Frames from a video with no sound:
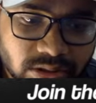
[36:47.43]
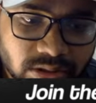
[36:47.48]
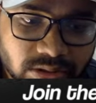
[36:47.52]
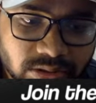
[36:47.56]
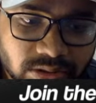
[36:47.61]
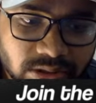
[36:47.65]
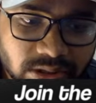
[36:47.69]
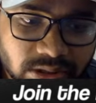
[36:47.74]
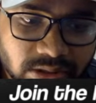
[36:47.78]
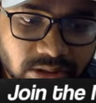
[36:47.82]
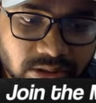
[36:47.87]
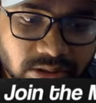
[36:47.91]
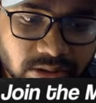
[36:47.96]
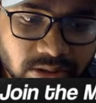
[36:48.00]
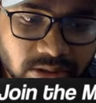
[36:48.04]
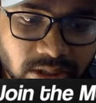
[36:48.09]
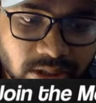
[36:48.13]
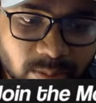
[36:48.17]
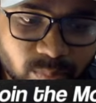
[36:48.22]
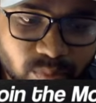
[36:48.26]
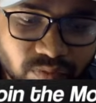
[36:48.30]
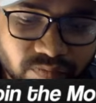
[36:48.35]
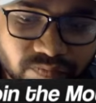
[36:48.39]
Take a
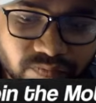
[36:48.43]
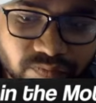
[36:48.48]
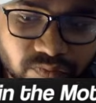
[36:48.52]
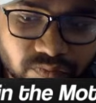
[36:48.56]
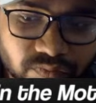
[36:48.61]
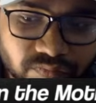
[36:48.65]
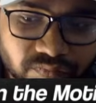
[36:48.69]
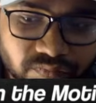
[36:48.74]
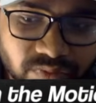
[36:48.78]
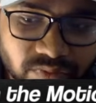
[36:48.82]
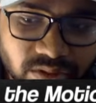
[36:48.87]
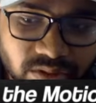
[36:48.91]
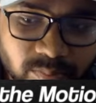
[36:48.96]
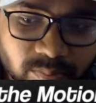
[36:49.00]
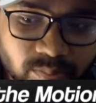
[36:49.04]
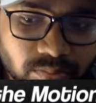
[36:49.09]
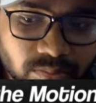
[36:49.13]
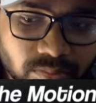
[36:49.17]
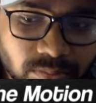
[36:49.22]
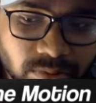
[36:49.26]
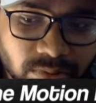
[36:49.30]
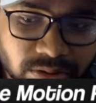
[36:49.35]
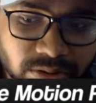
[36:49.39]
gap of few frame
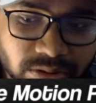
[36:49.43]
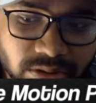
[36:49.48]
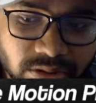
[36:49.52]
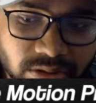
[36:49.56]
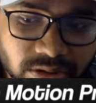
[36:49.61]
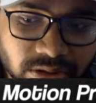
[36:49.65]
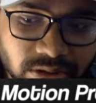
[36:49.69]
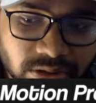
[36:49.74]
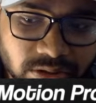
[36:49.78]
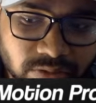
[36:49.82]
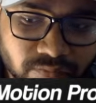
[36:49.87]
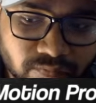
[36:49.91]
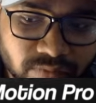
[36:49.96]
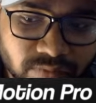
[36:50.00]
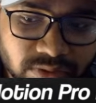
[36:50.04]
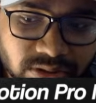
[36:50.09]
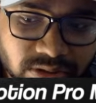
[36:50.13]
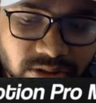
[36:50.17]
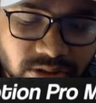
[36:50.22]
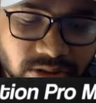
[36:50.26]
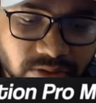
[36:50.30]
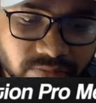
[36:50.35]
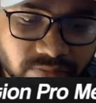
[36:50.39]
and create one
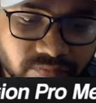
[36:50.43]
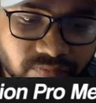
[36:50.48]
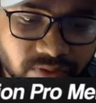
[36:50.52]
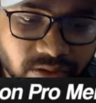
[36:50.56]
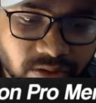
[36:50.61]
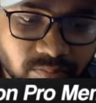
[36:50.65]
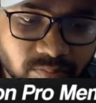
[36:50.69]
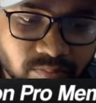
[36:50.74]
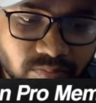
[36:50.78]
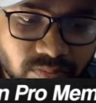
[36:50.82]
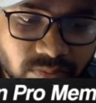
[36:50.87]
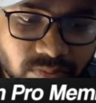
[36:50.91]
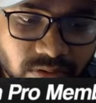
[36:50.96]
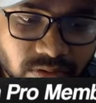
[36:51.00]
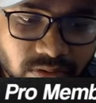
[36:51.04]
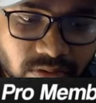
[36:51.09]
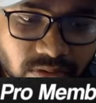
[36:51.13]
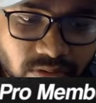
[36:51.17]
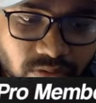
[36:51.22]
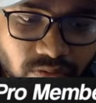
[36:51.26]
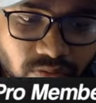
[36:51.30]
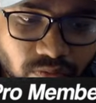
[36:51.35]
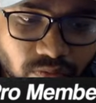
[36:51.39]
keyframe,
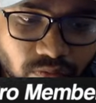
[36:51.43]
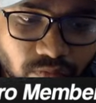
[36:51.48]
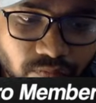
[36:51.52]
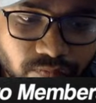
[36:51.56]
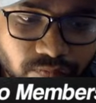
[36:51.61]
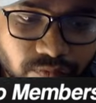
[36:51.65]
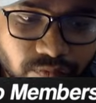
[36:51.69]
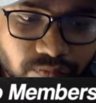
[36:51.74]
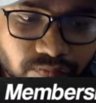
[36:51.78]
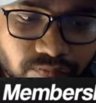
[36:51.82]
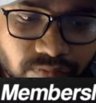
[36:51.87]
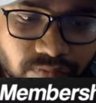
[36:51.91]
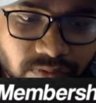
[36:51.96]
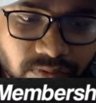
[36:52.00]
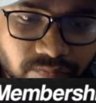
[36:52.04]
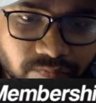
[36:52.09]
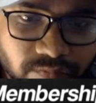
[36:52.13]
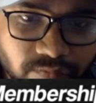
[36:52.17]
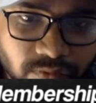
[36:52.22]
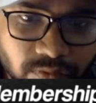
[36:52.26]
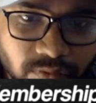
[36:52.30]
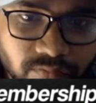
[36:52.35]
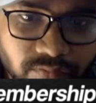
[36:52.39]
go few frame
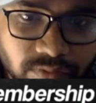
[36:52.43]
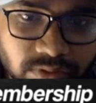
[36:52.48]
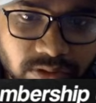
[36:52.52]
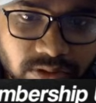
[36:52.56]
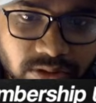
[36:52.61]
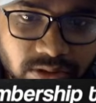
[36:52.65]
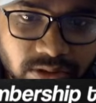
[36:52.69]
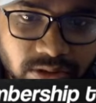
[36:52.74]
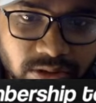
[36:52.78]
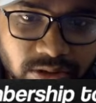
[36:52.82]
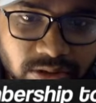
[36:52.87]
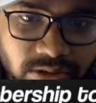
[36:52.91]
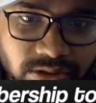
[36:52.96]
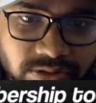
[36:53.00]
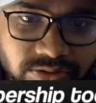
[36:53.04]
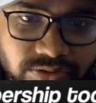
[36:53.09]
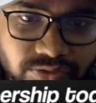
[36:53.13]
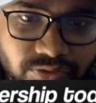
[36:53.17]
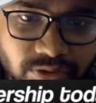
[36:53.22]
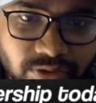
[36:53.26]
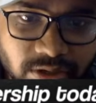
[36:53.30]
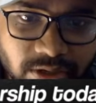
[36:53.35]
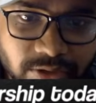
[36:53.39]
forward, and let's
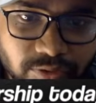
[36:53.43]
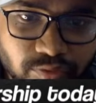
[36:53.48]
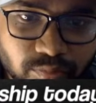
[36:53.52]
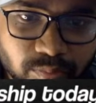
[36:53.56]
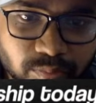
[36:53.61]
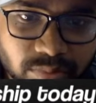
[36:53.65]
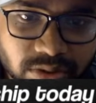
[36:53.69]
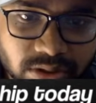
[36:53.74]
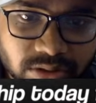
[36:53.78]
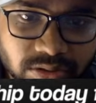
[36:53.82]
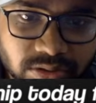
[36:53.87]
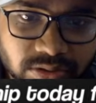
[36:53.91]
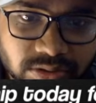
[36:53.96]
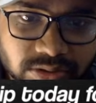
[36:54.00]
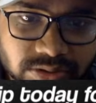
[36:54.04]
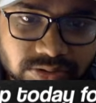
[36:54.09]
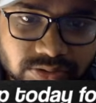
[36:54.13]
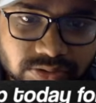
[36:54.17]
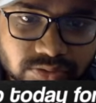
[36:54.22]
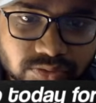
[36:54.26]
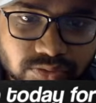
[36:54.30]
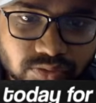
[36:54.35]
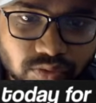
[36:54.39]
try to bring
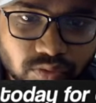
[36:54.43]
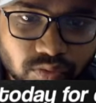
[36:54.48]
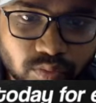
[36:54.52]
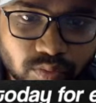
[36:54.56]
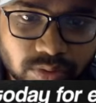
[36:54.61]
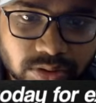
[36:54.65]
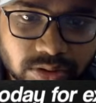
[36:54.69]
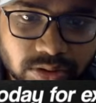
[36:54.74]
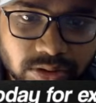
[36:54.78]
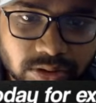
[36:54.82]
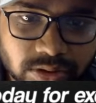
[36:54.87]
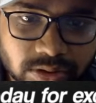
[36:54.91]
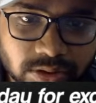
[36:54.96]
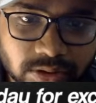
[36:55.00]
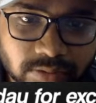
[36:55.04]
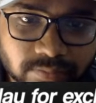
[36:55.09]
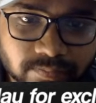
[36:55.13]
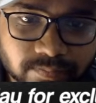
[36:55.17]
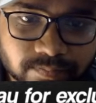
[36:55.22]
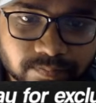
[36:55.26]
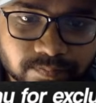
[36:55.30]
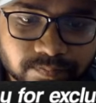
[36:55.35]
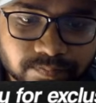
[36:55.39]
this over here.
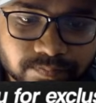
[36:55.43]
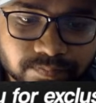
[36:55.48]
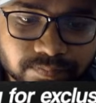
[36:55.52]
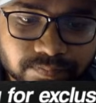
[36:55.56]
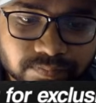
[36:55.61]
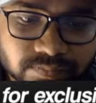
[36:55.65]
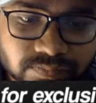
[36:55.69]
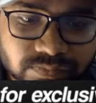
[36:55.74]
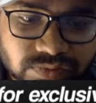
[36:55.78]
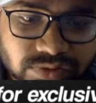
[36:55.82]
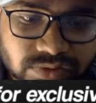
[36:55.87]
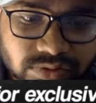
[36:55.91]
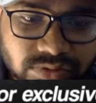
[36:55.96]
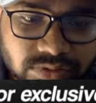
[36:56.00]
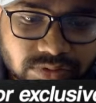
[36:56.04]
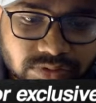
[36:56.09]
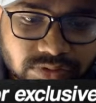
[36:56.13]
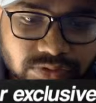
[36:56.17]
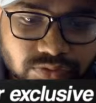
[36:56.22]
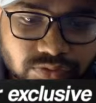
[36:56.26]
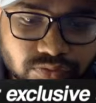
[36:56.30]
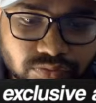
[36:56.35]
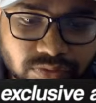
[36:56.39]

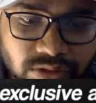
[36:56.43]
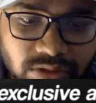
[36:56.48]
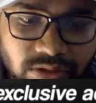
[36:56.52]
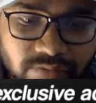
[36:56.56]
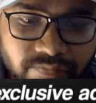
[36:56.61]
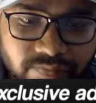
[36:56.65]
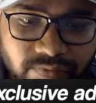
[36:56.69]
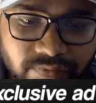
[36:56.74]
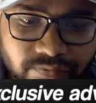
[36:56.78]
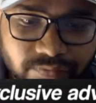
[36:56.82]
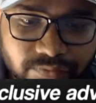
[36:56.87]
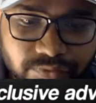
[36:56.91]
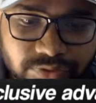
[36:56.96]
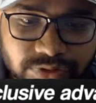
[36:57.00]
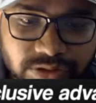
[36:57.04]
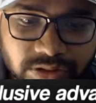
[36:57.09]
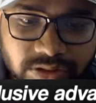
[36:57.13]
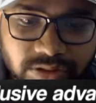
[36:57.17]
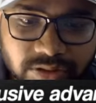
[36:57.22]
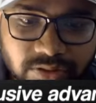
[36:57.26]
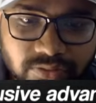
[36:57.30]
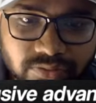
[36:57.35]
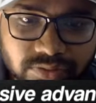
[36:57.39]
So now if you check
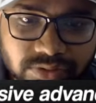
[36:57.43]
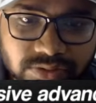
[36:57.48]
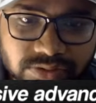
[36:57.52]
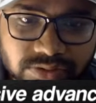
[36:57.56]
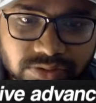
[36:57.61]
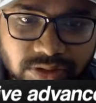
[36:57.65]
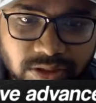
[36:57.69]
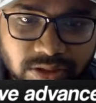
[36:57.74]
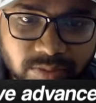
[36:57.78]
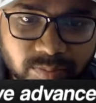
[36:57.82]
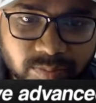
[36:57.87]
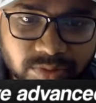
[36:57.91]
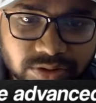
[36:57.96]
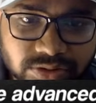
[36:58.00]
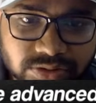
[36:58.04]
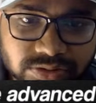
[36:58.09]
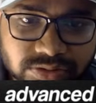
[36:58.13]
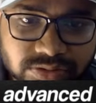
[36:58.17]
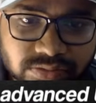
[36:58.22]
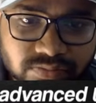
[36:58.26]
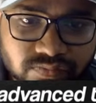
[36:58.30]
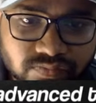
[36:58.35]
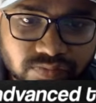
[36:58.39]
it out, this
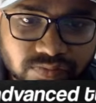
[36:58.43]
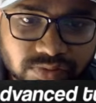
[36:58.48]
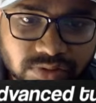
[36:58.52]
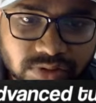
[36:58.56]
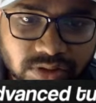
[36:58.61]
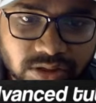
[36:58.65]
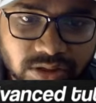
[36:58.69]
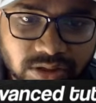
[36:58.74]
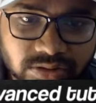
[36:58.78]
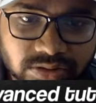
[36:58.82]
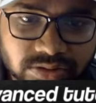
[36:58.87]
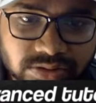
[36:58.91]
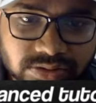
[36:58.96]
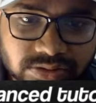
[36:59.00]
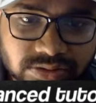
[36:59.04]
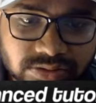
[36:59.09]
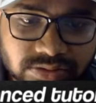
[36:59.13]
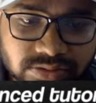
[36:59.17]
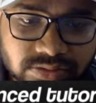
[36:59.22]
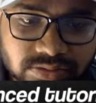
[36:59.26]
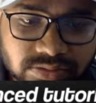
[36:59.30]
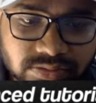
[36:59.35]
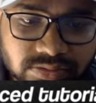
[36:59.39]
animation, you will get
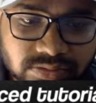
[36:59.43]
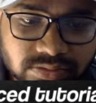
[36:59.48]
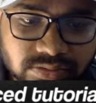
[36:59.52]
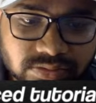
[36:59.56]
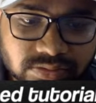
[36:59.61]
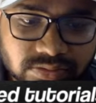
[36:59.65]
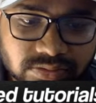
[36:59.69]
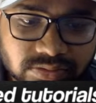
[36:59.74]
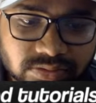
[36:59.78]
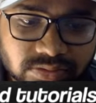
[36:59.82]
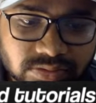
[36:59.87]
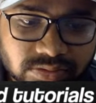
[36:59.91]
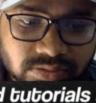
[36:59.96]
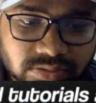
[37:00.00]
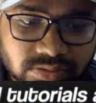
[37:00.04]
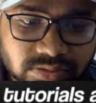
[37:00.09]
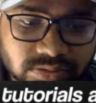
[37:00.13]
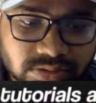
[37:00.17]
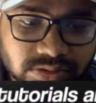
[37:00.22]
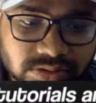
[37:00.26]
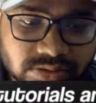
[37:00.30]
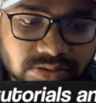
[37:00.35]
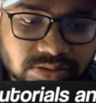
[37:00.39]
this,
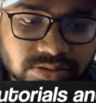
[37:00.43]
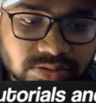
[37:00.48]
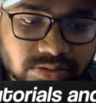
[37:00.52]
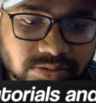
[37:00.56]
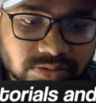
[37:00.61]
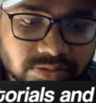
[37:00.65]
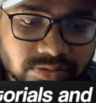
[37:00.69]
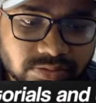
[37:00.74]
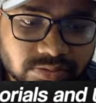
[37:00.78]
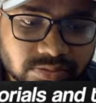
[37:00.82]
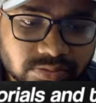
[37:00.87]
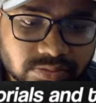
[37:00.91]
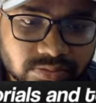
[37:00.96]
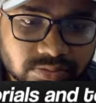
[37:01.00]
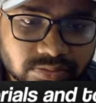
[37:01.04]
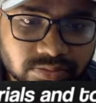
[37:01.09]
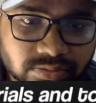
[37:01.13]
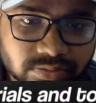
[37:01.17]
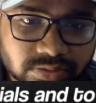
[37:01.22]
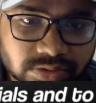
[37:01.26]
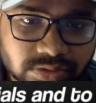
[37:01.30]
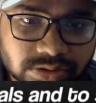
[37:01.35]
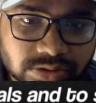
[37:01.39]
this,
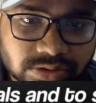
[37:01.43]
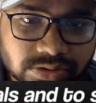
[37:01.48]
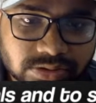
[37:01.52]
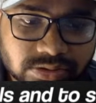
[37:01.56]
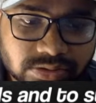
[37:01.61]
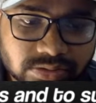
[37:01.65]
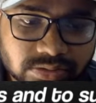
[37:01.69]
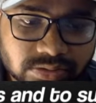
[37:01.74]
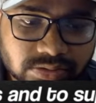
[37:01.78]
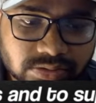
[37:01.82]
this,